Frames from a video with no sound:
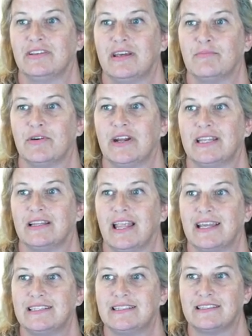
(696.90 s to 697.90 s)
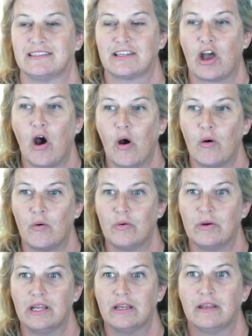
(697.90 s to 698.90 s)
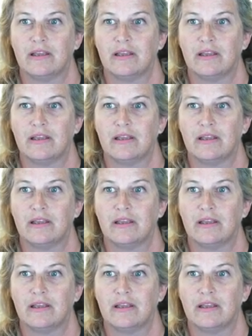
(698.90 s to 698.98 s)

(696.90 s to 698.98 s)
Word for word: number and license code